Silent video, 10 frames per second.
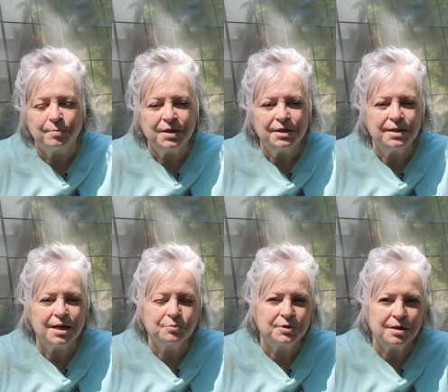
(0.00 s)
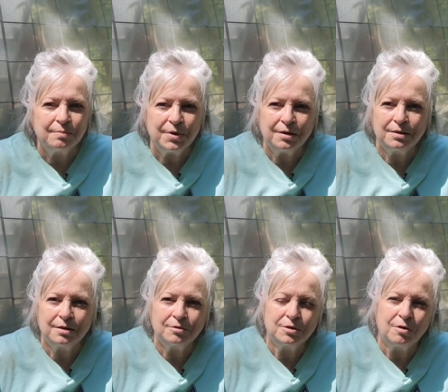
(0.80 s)
The Mennonites would come out
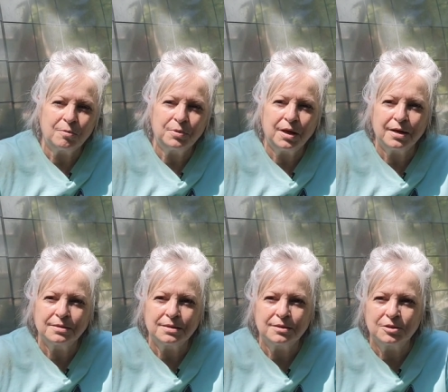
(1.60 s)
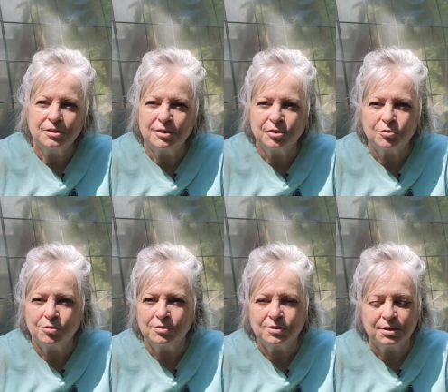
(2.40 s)
there to our place and just
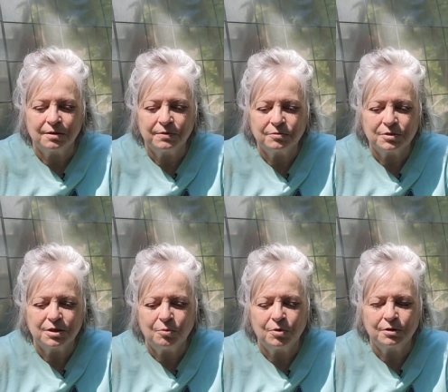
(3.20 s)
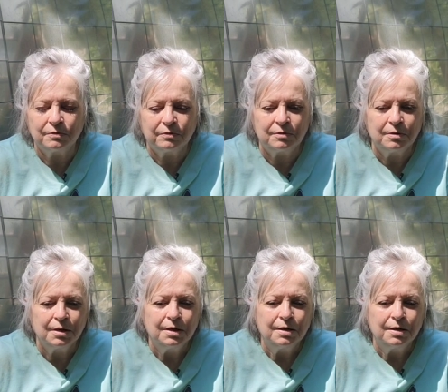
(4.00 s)
enjoy themselves. It was so wonderful.